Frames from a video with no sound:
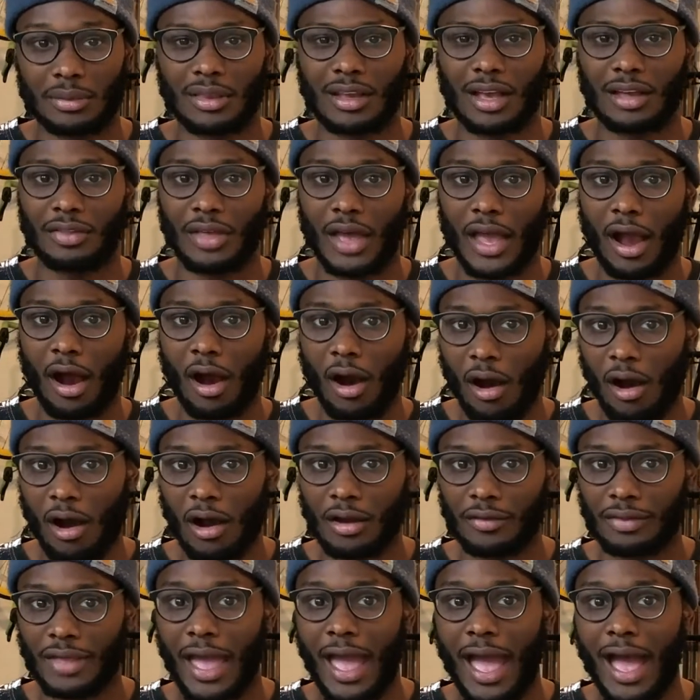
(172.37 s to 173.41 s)

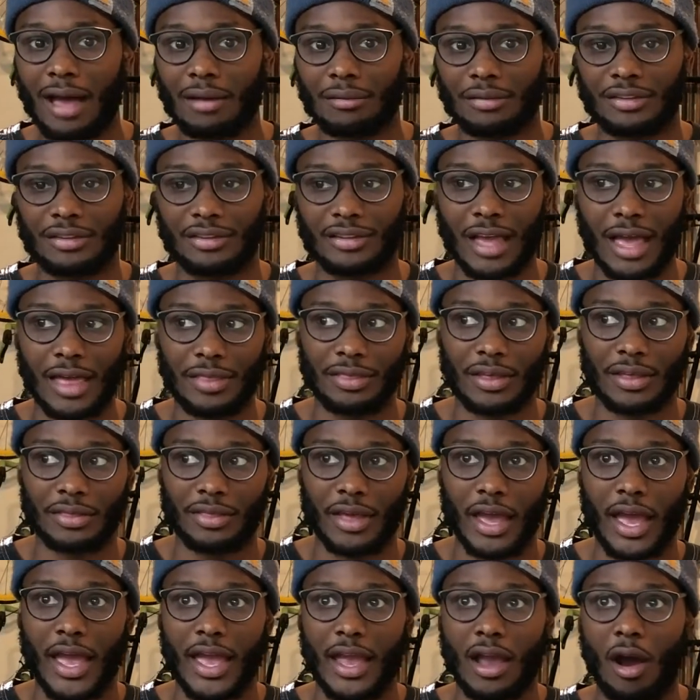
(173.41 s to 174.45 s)
They have said that
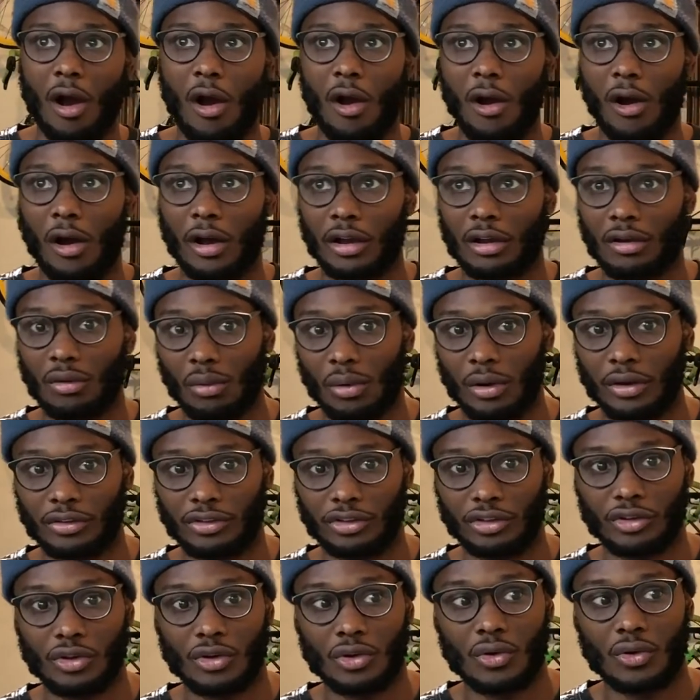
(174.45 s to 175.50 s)
they are going
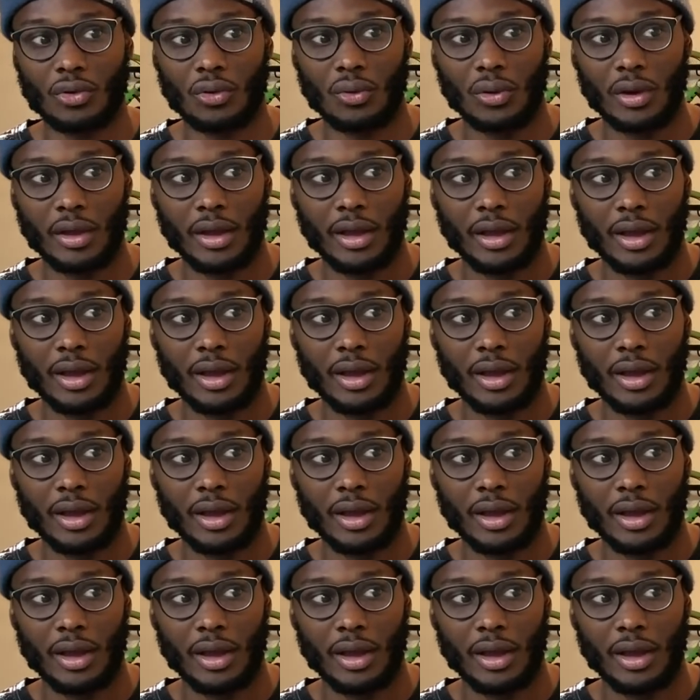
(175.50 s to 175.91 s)
to